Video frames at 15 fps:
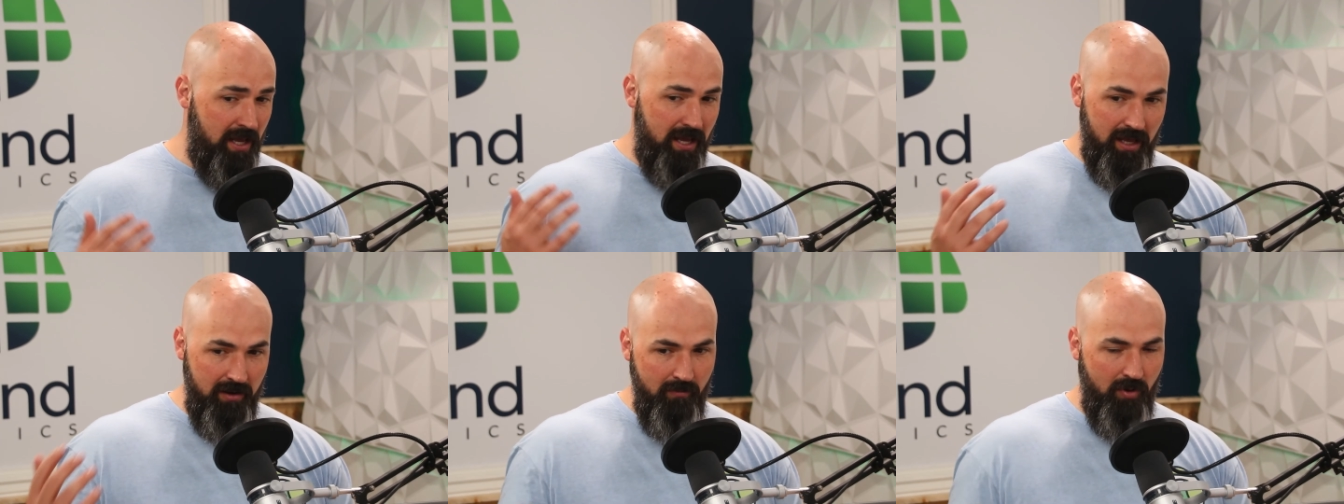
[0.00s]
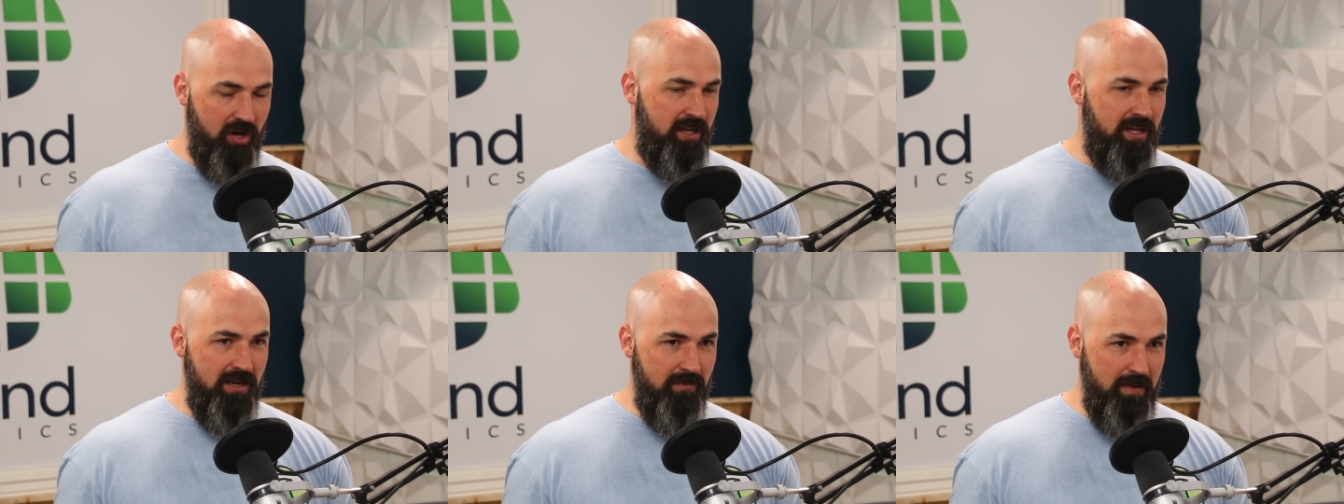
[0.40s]
and
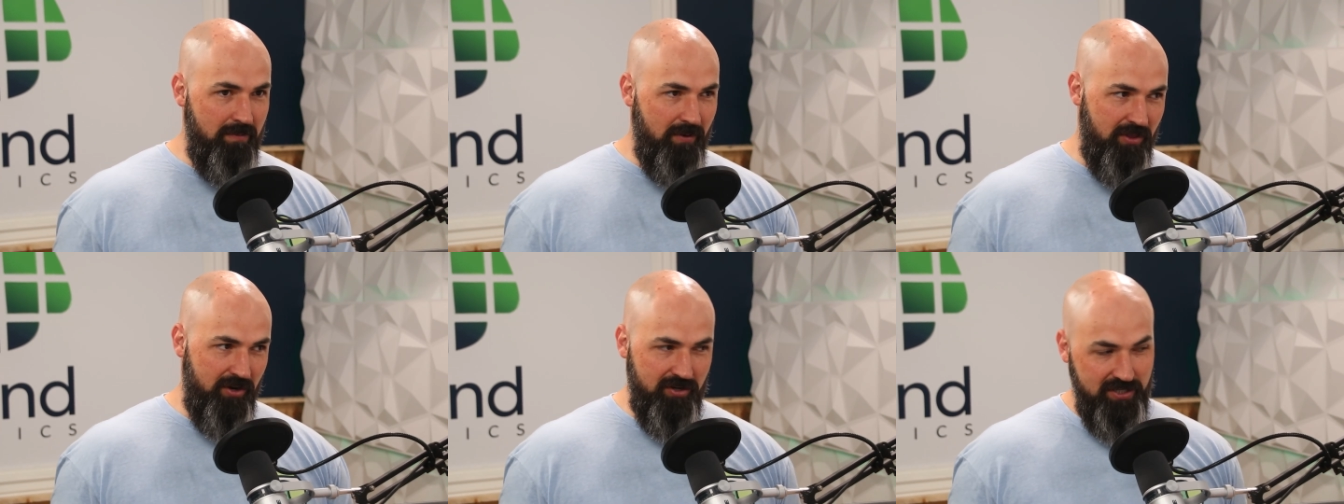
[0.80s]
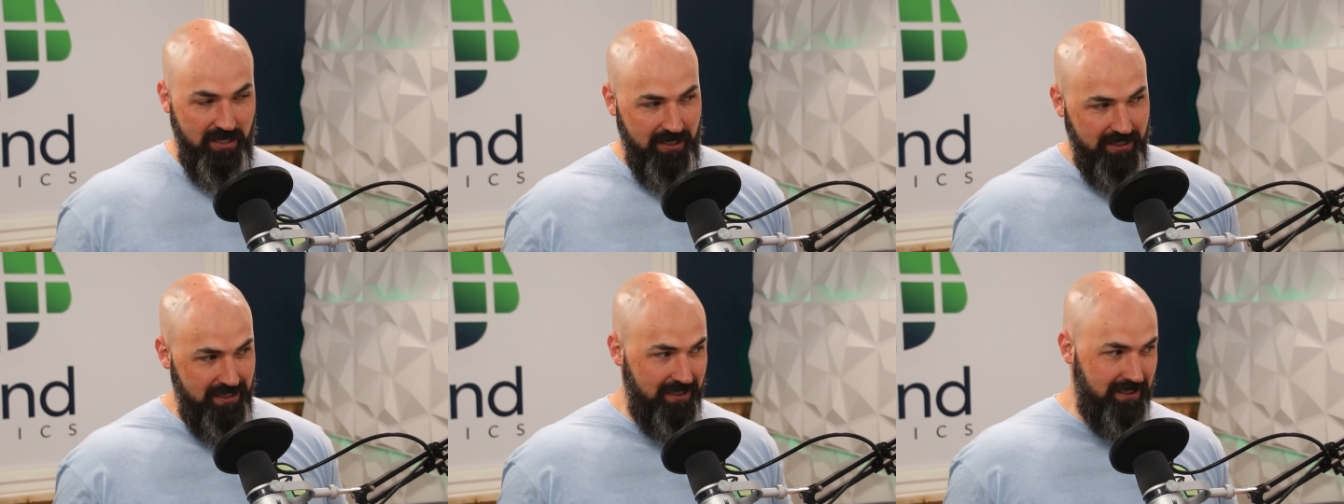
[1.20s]
marketing people that are
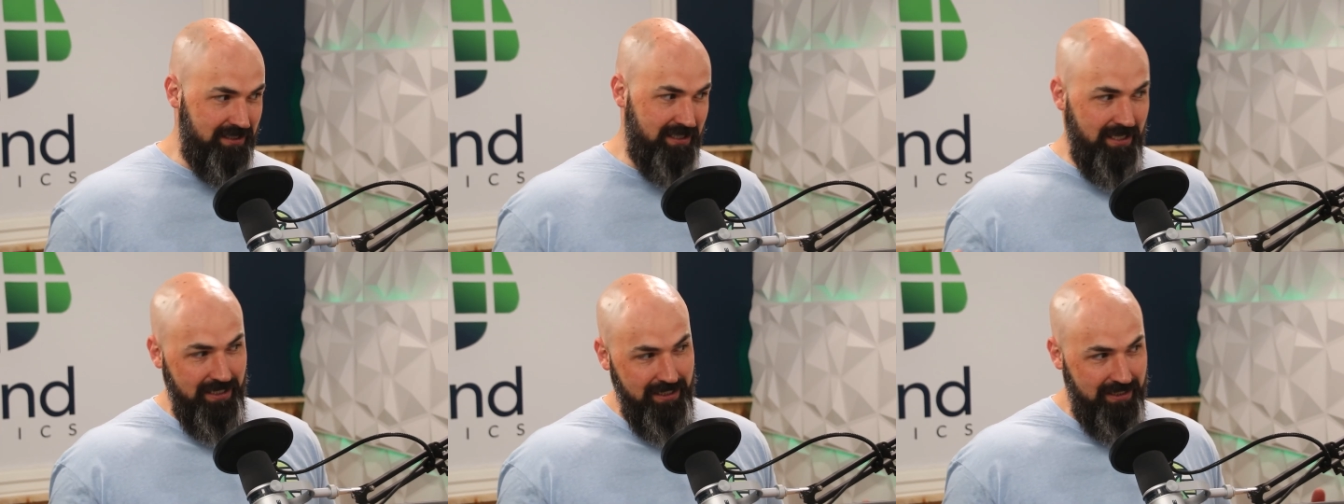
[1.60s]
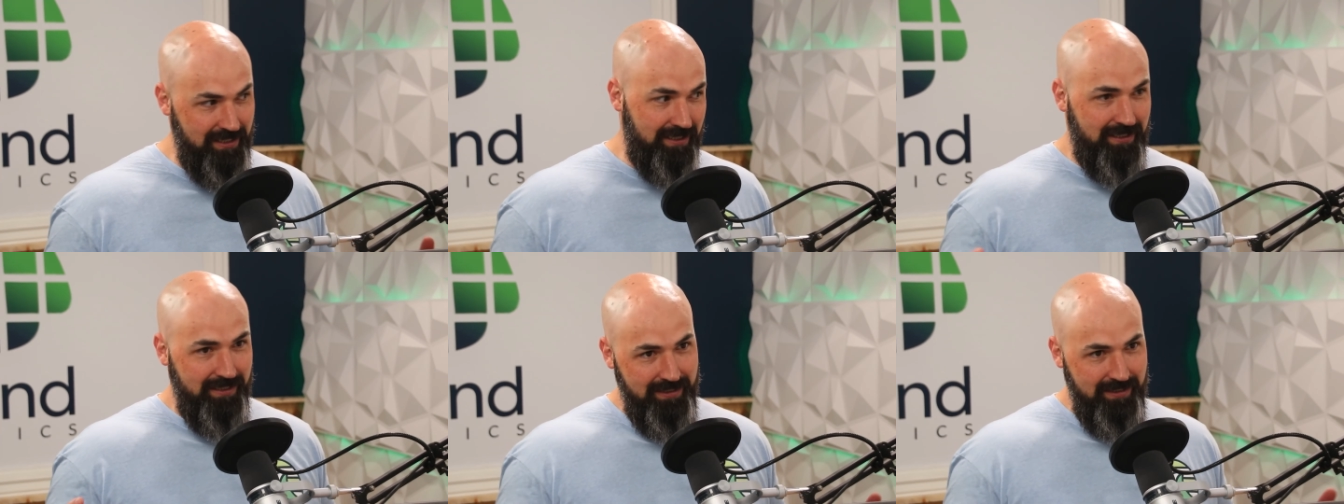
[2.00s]
talking in like
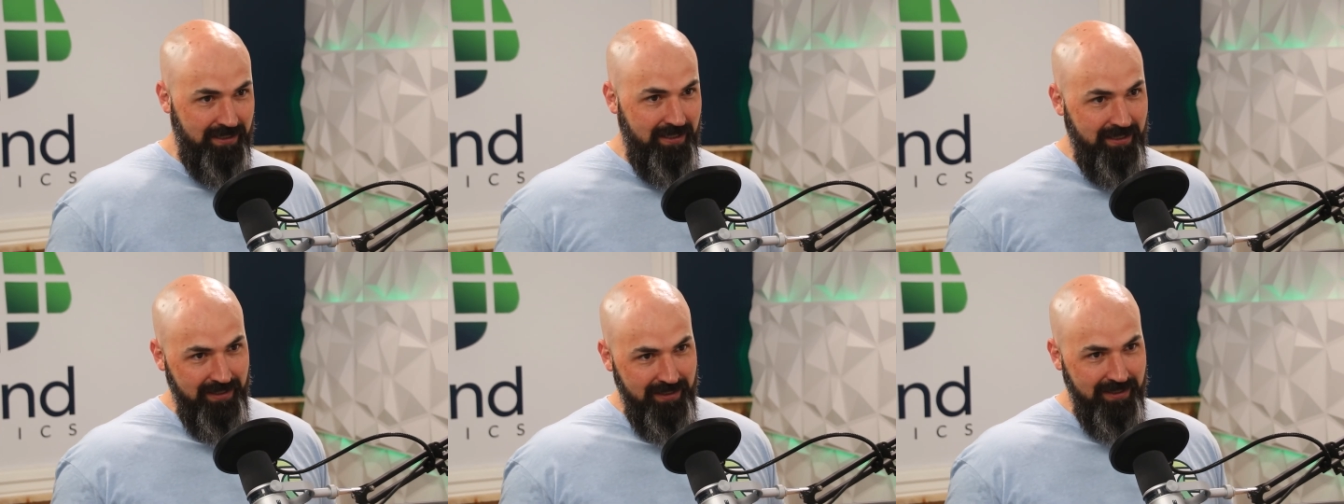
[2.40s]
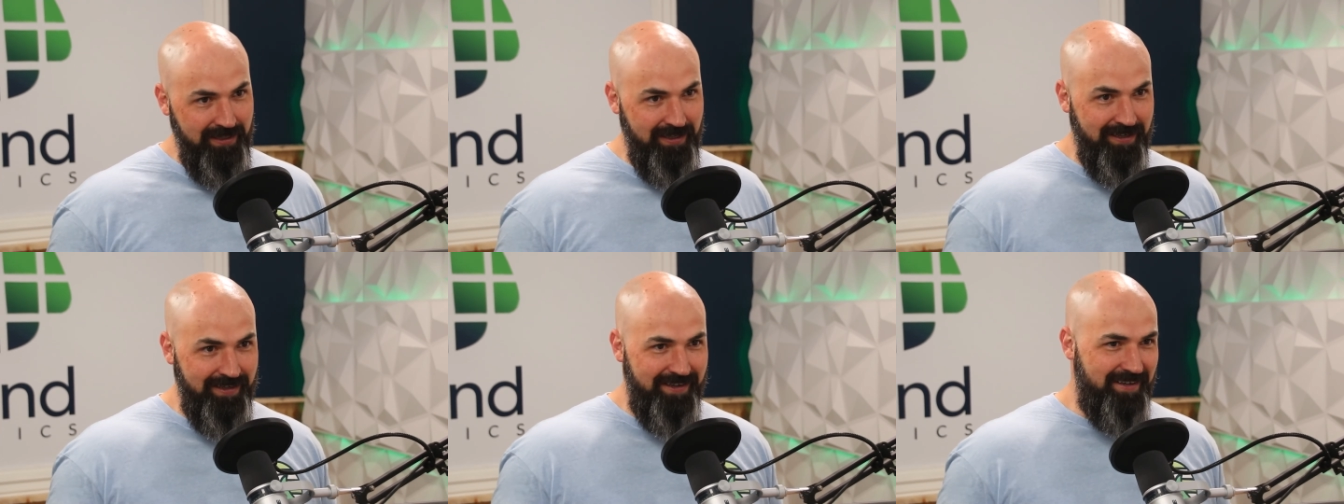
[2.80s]

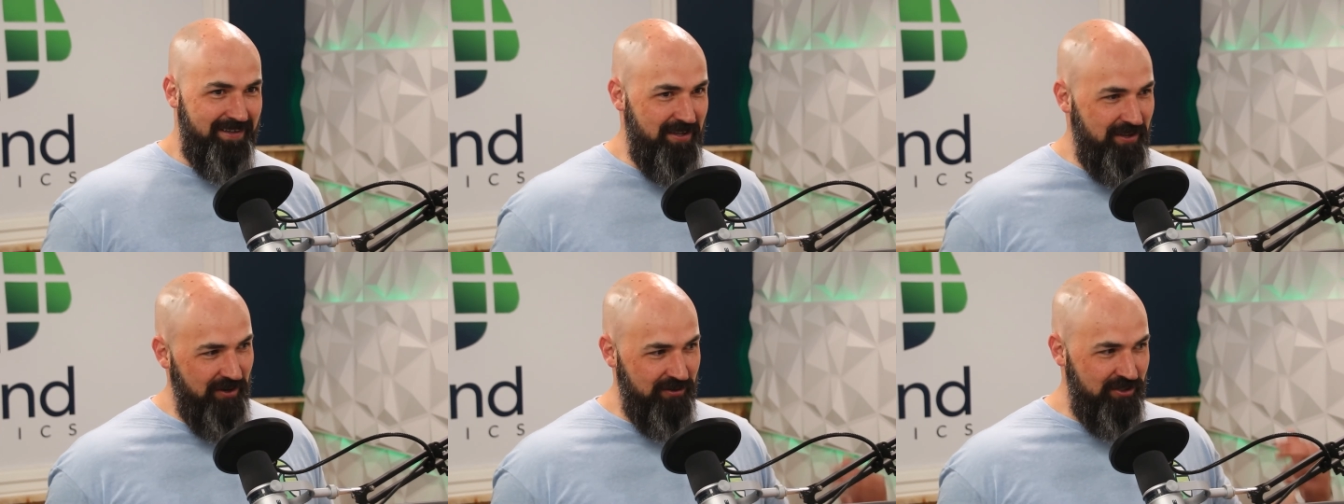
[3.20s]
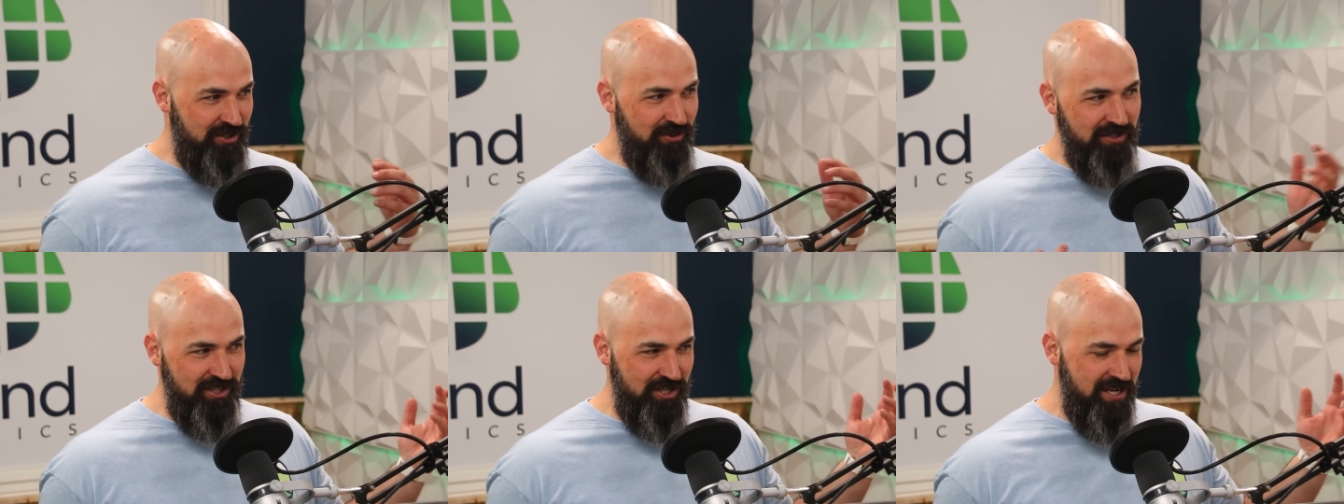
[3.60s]

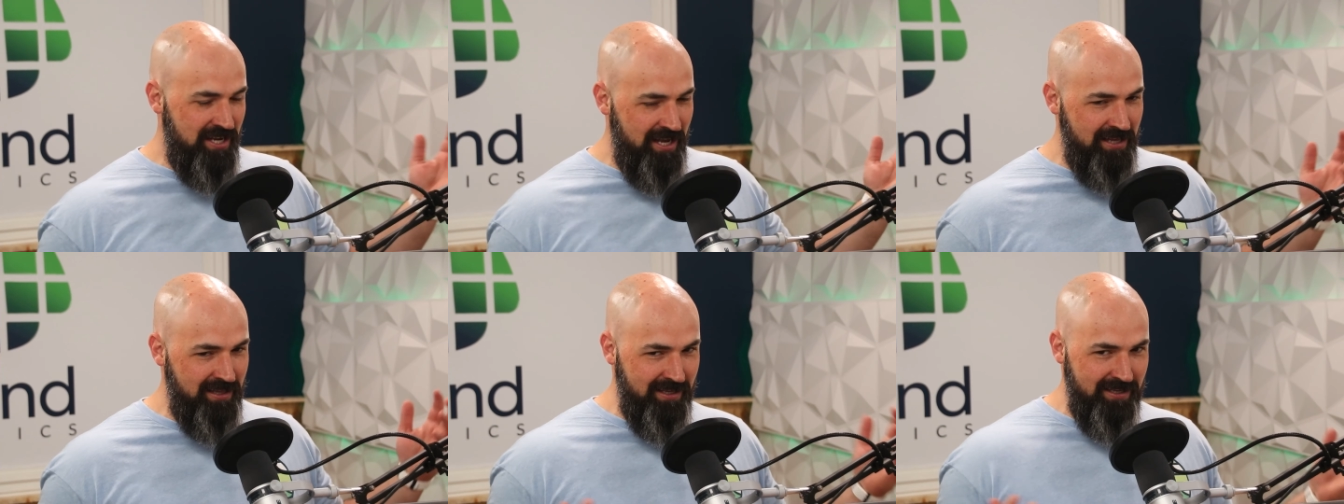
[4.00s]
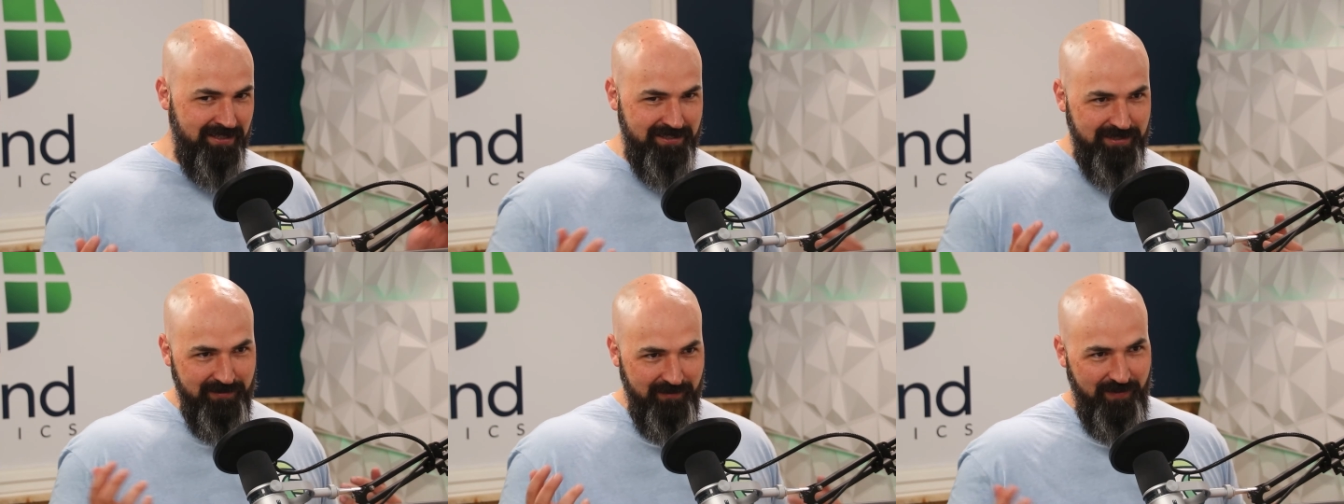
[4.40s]
GA
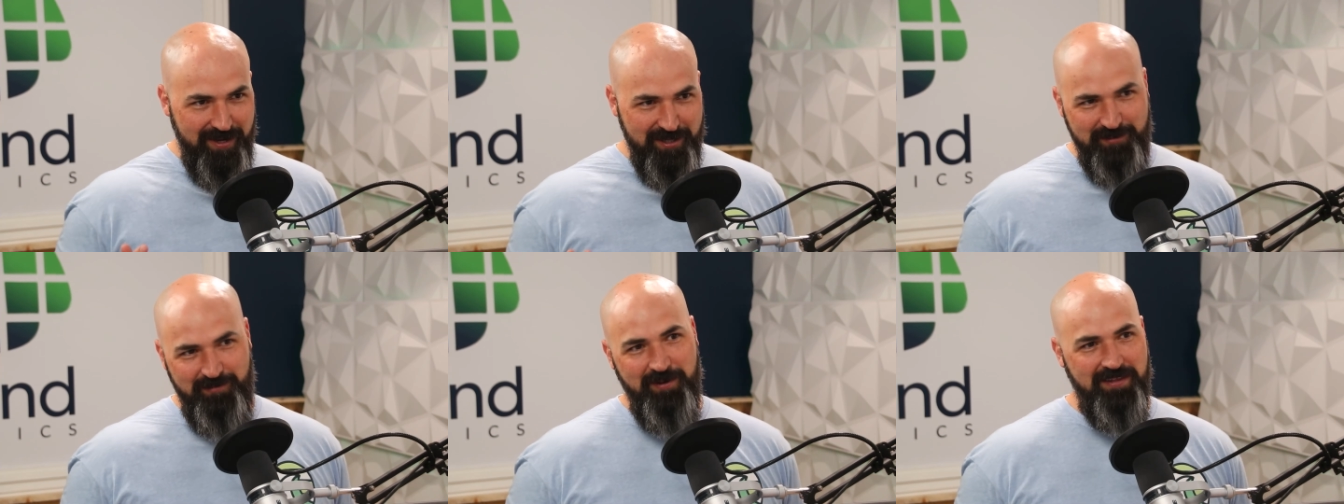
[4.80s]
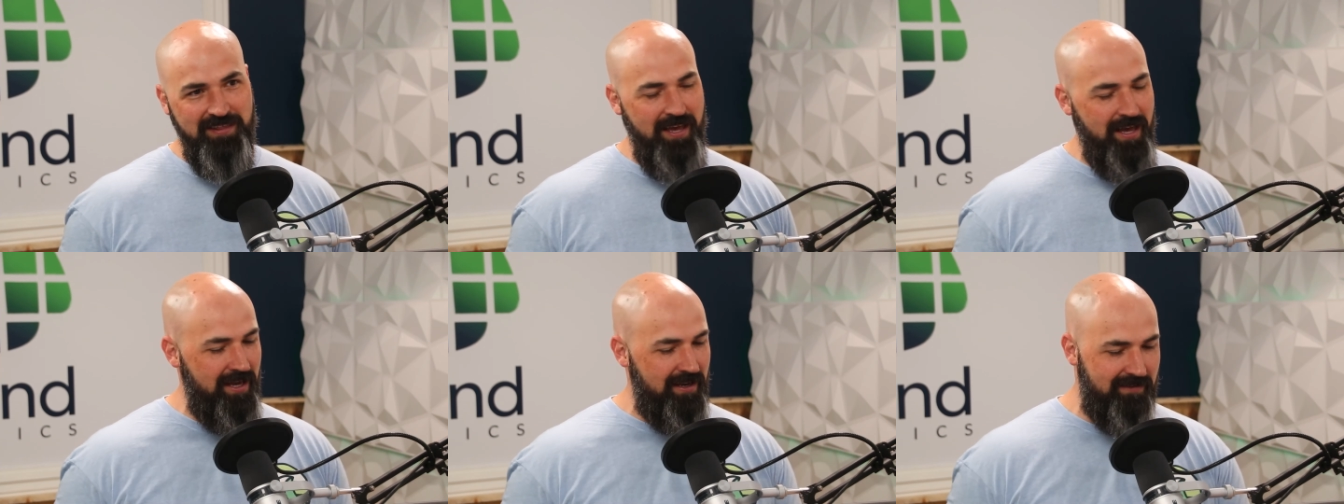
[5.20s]
this and Facebook
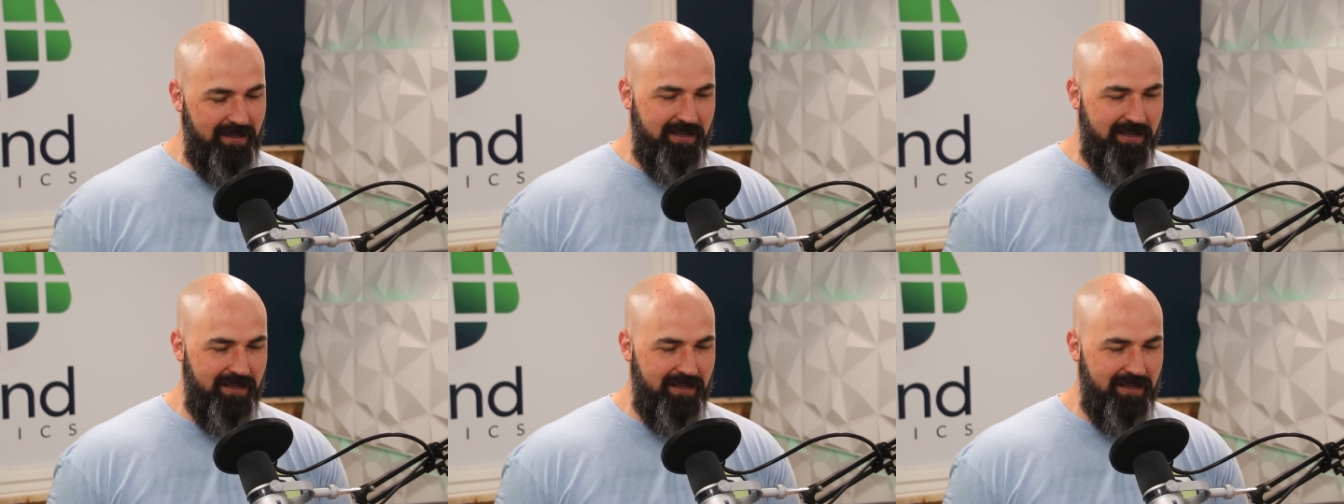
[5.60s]
that,